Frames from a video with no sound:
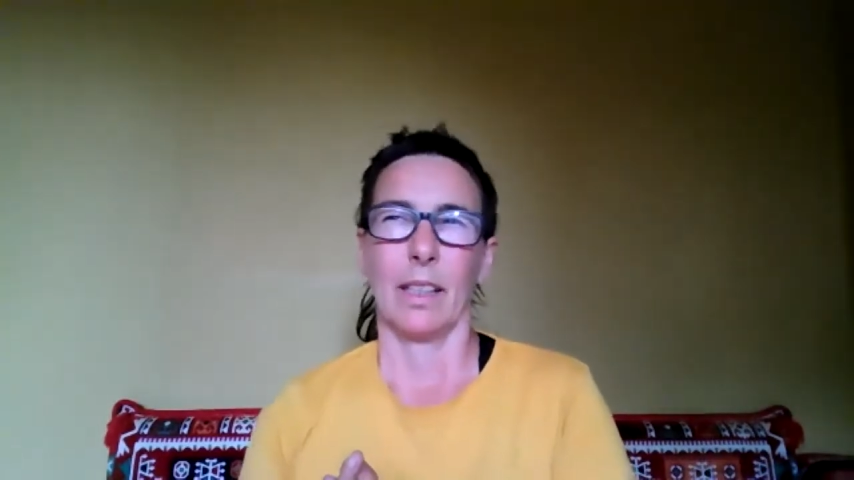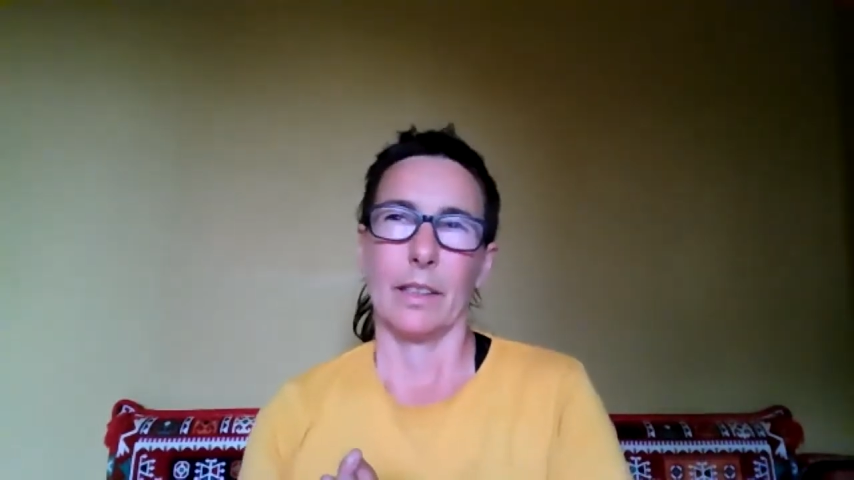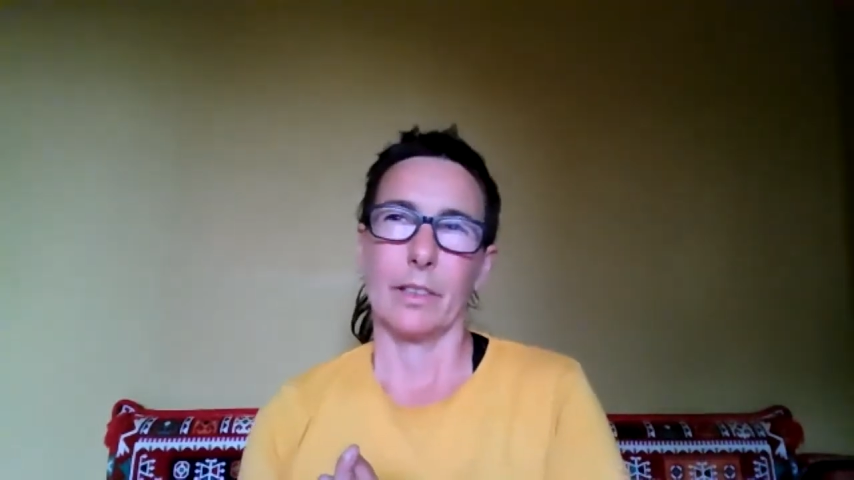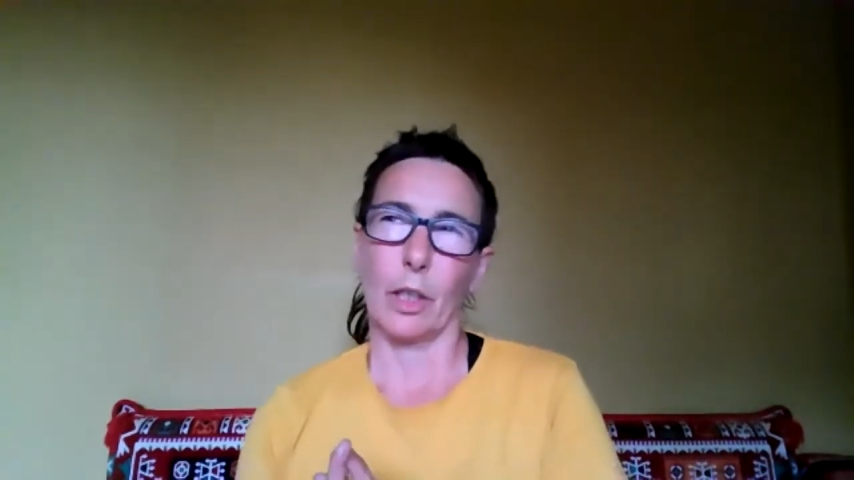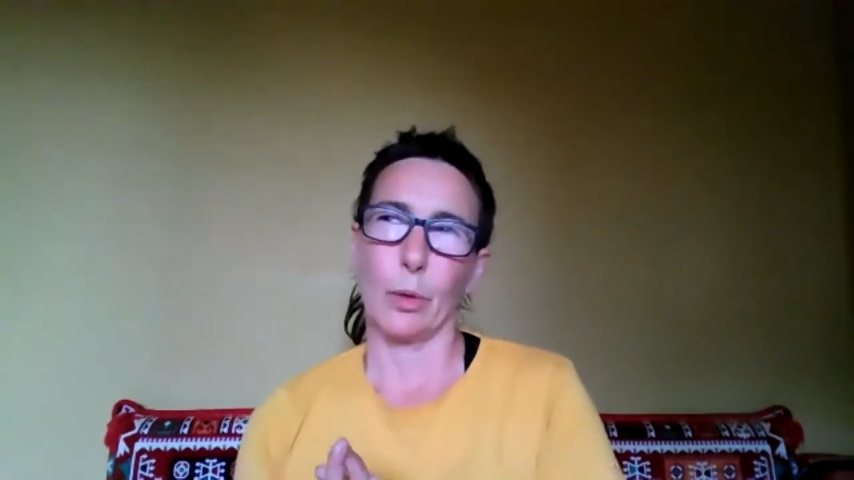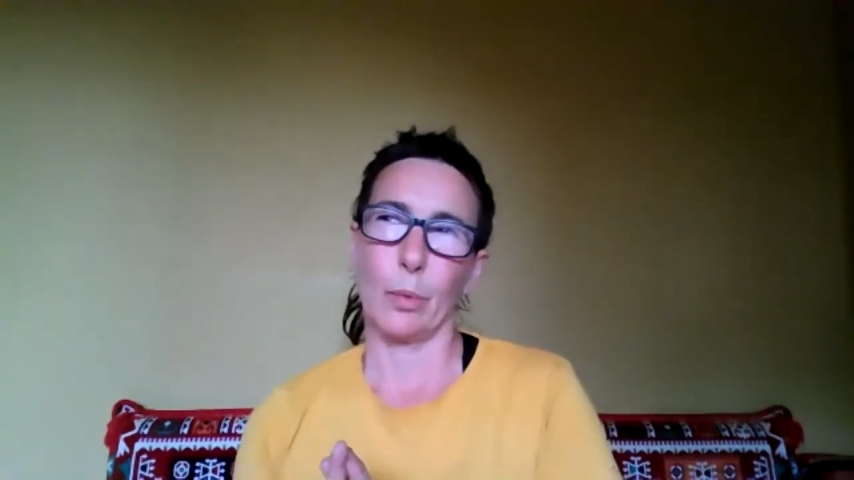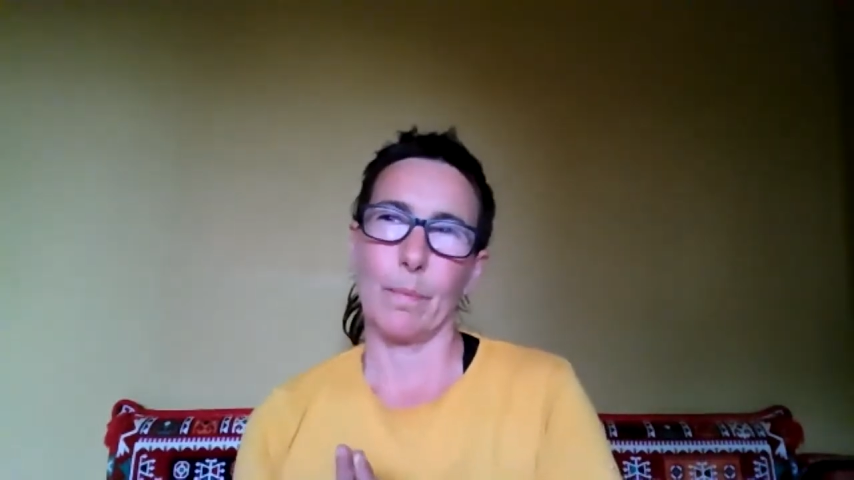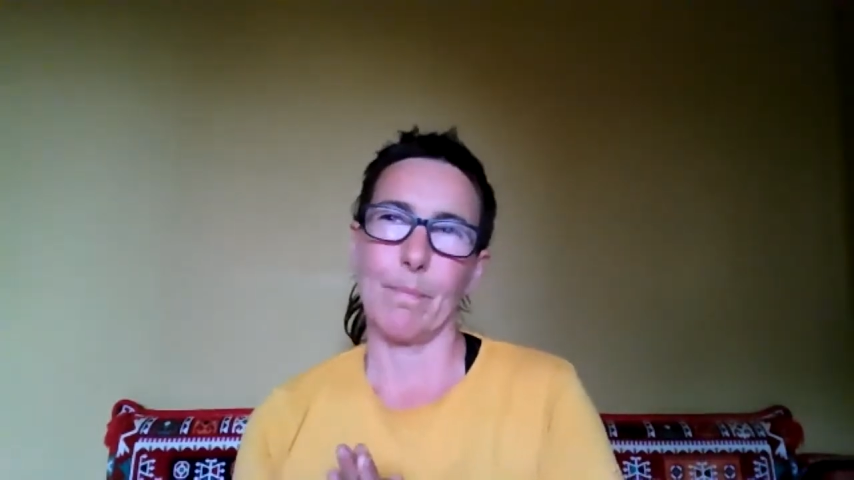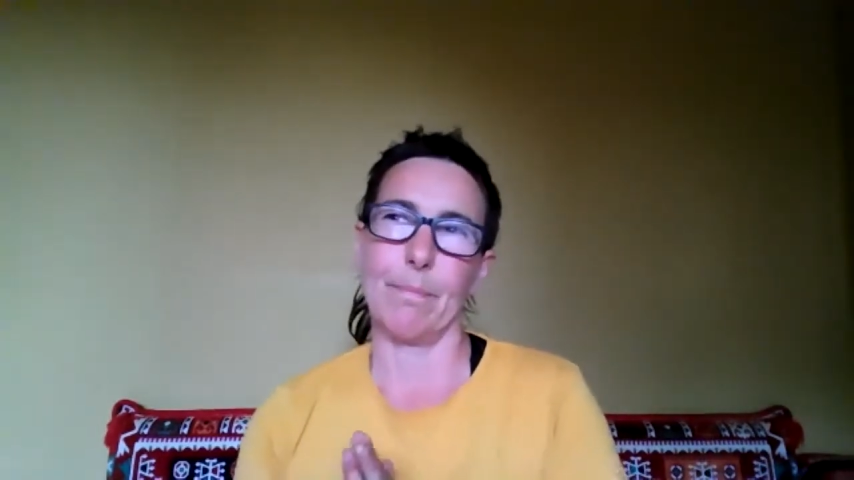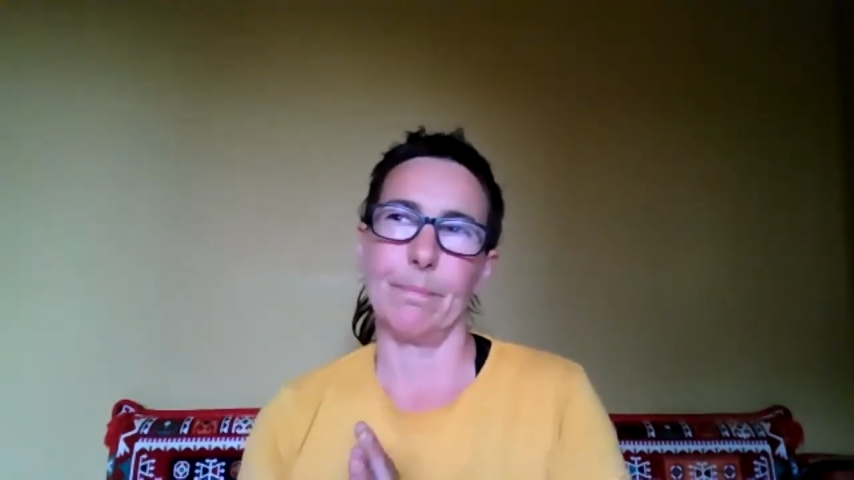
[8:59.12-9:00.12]
So,
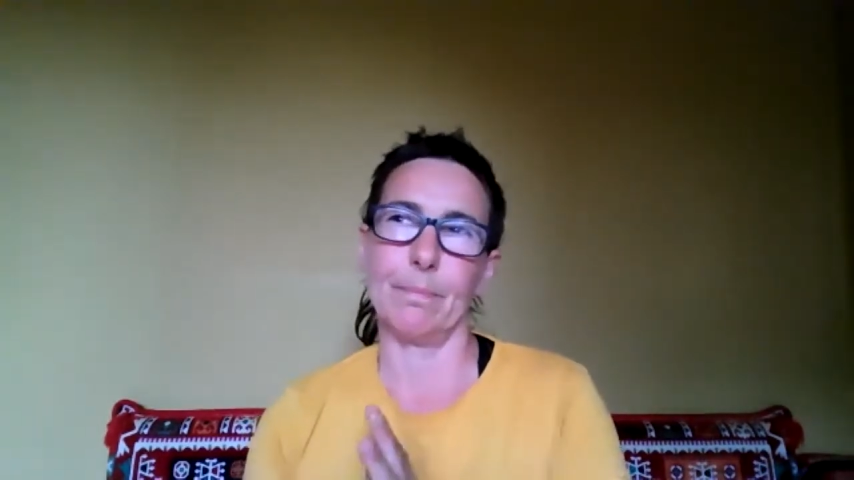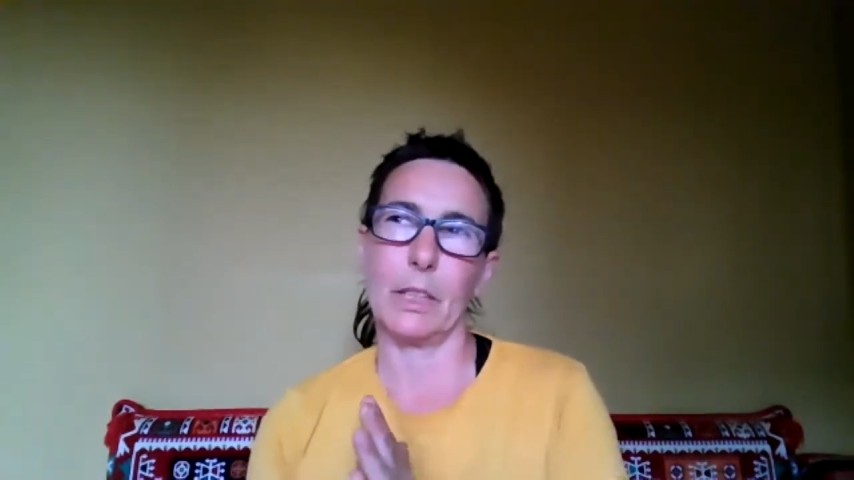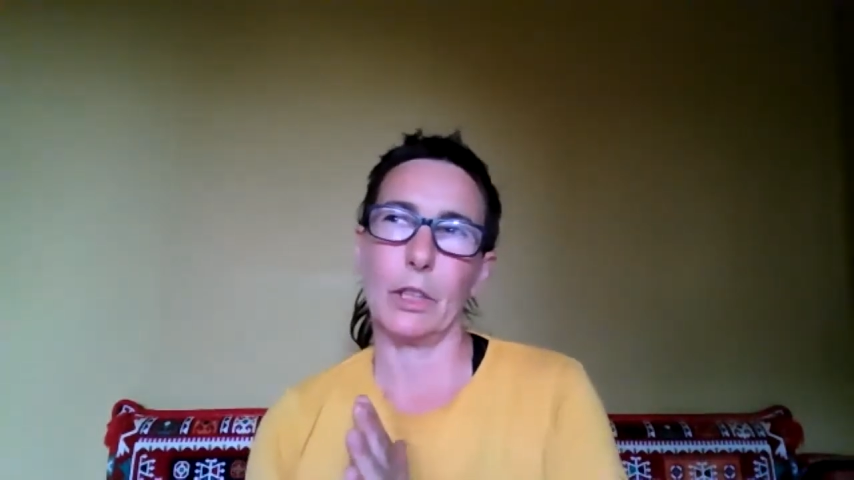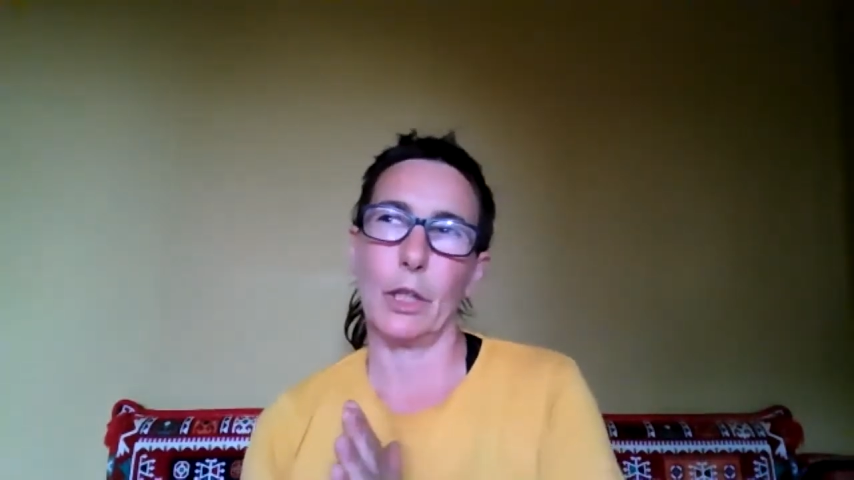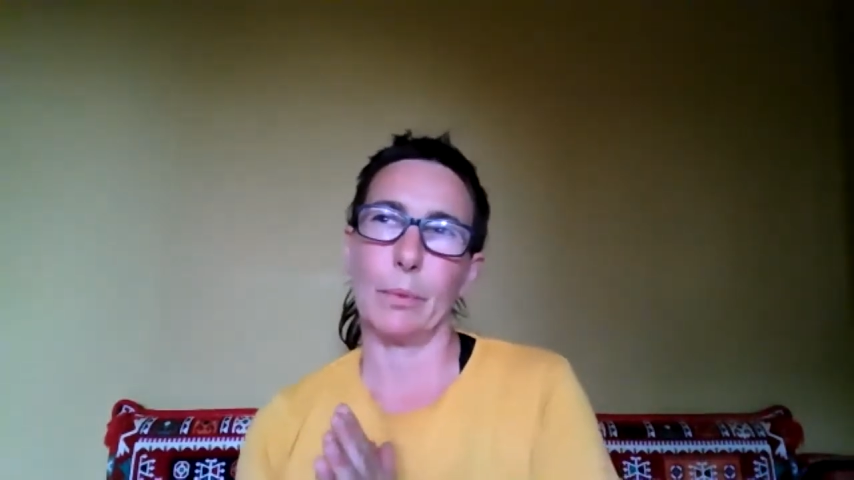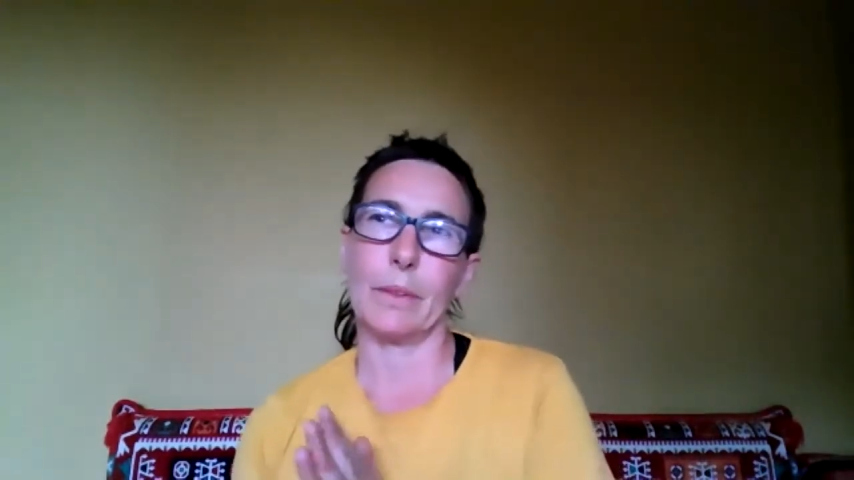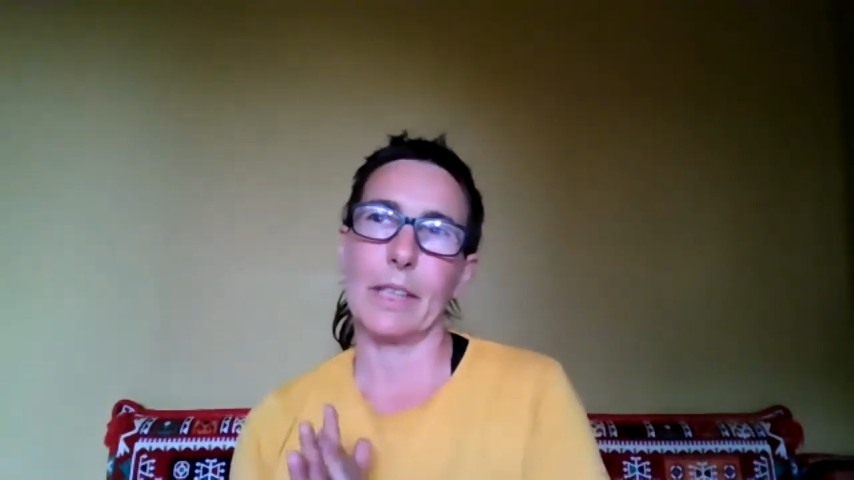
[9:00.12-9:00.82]
you know,